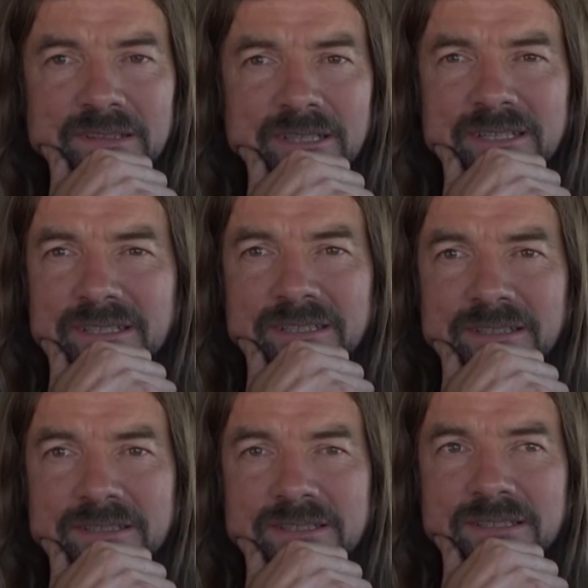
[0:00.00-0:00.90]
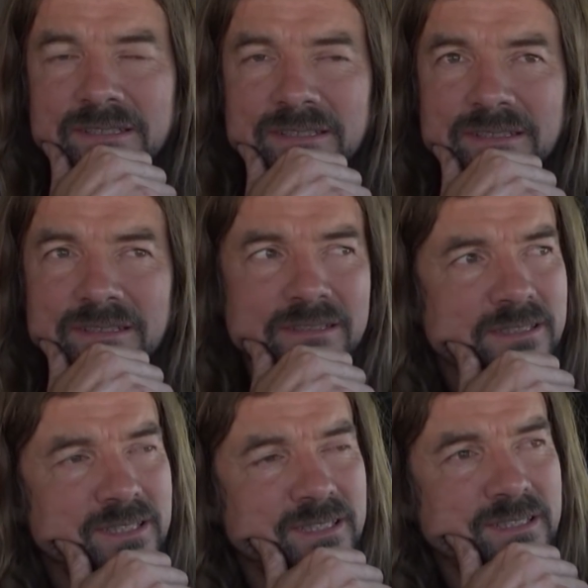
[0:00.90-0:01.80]

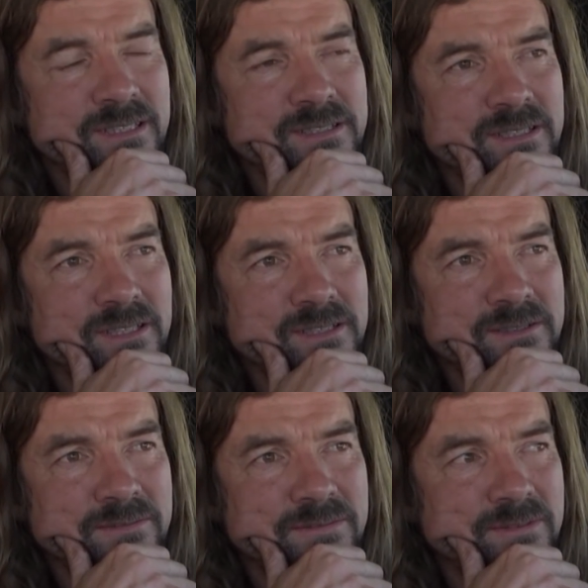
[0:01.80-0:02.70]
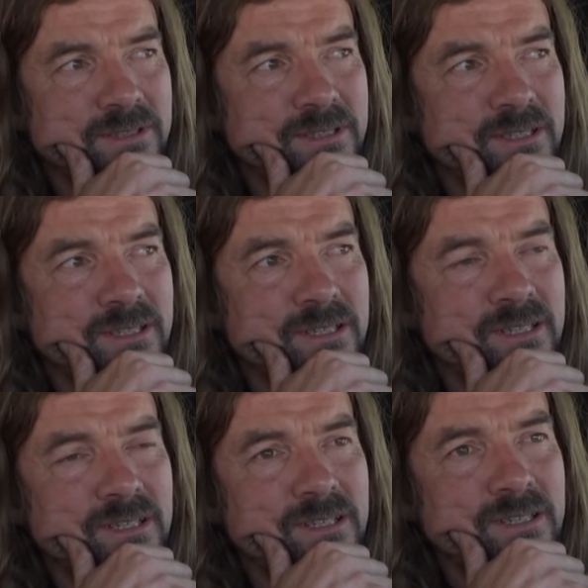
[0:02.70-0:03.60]
It's kind of,
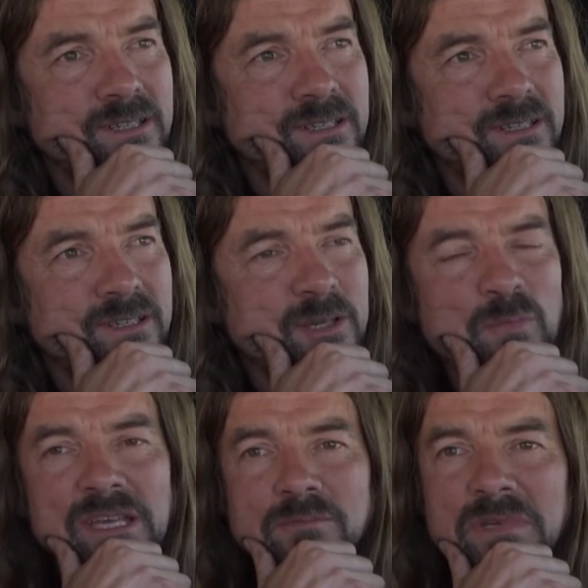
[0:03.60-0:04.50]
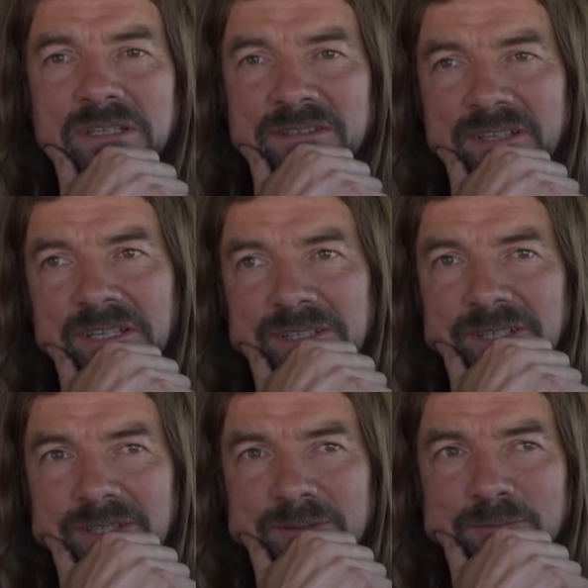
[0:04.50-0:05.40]
it made me
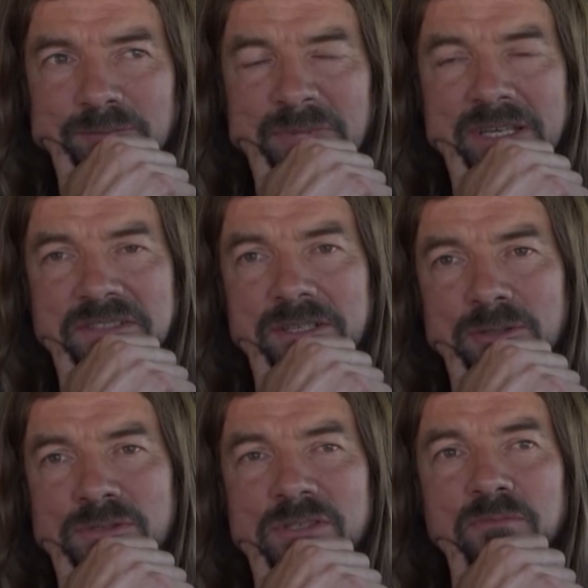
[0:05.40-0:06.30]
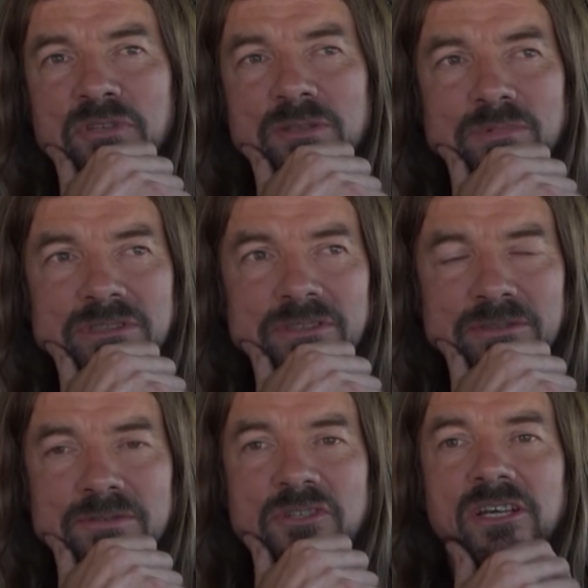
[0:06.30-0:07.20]
think, because I know some people
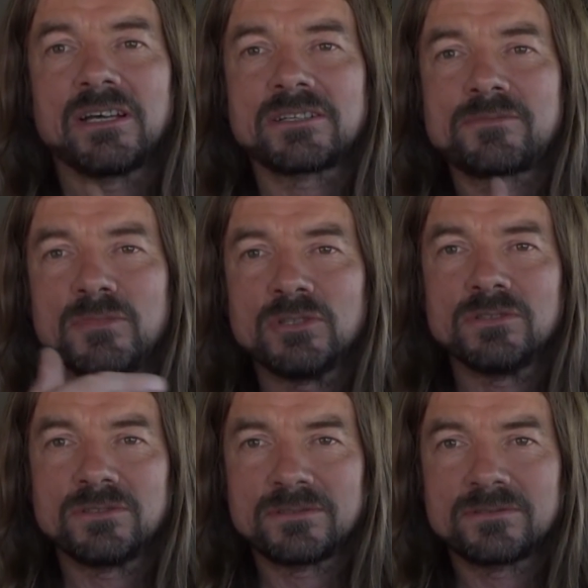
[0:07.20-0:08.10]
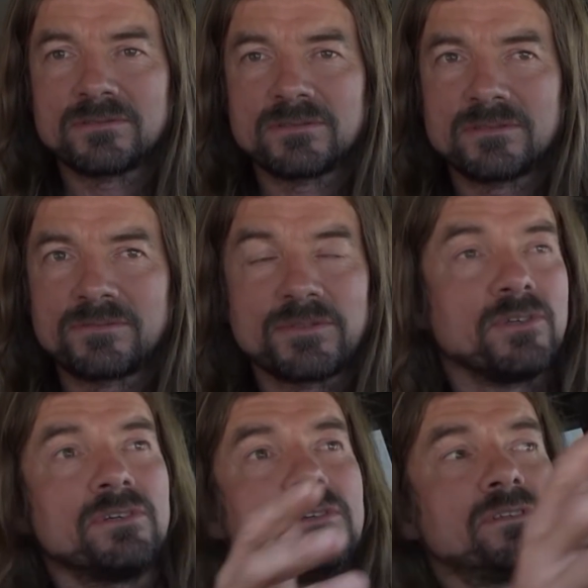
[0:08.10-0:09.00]
do charge more
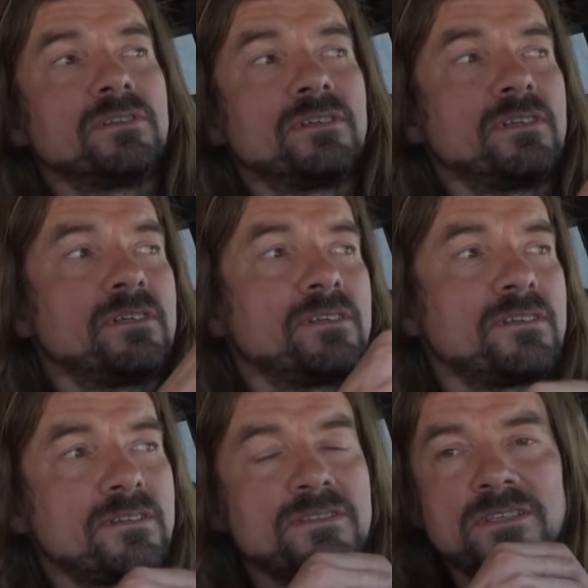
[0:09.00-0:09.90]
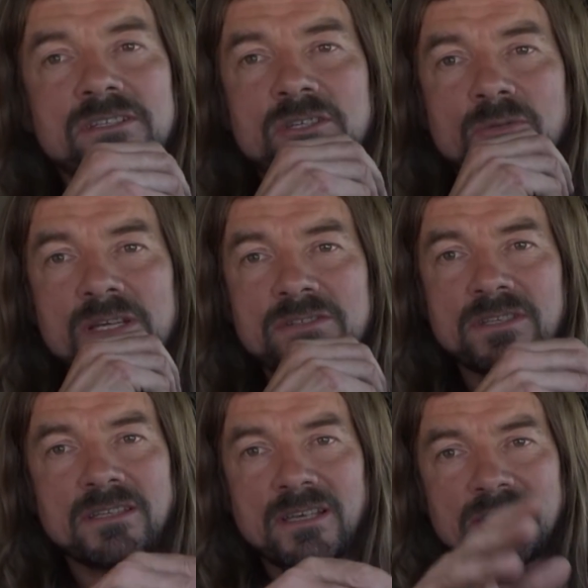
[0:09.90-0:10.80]
for situations,
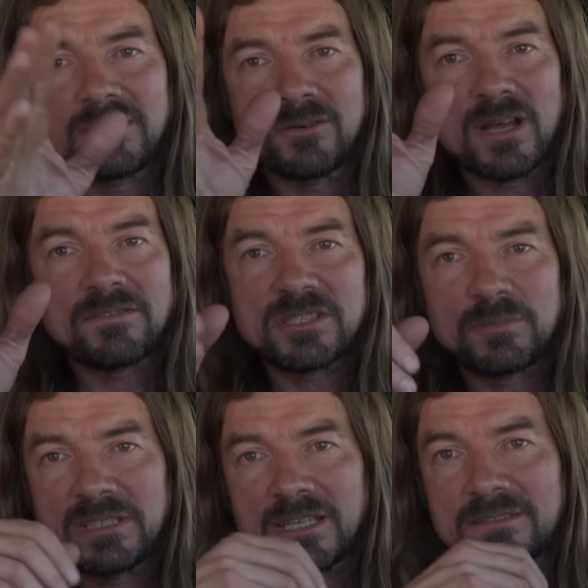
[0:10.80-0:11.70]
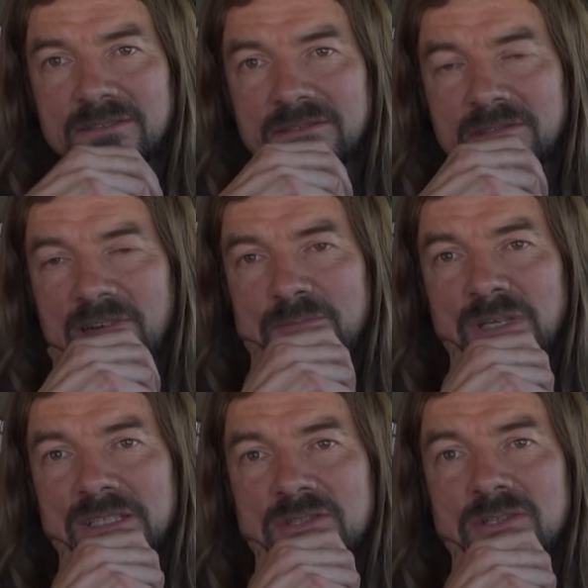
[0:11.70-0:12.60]
and they don't have to be dead great
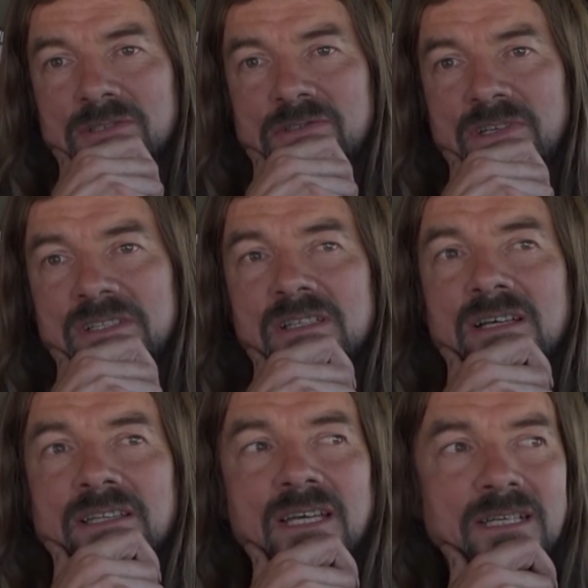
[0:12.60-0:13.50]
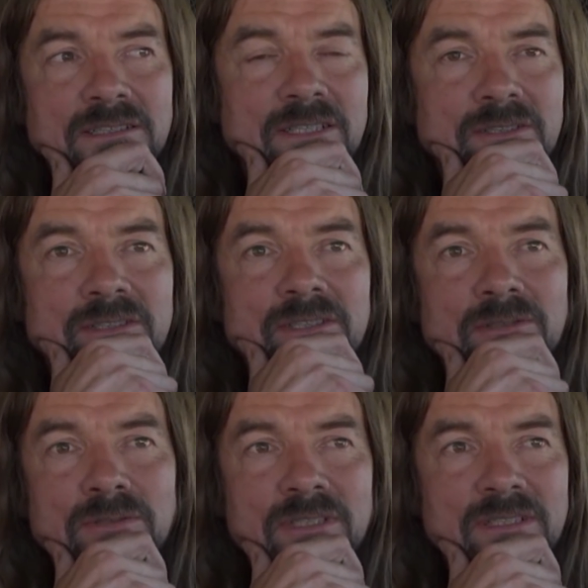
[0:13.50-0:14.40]
big tall trees like that.
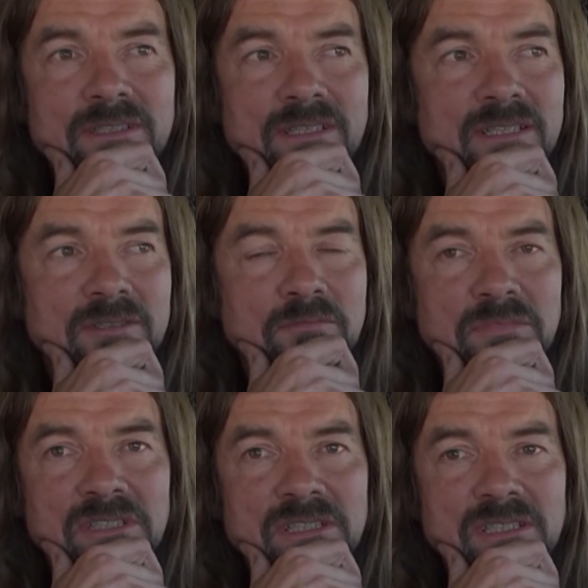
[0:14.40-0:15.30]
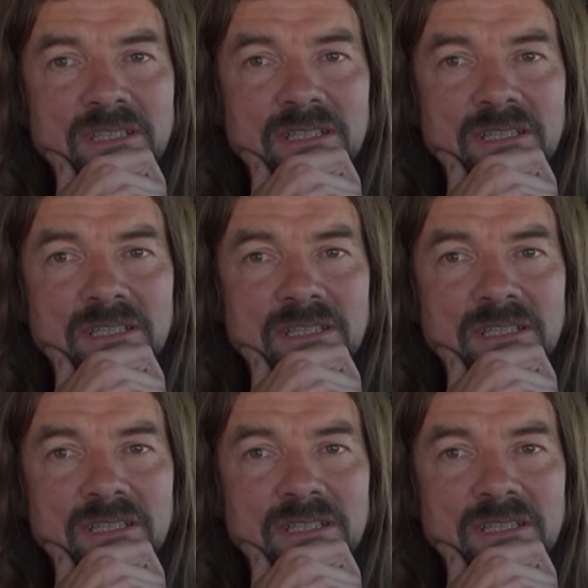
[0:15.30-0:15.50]
They can be,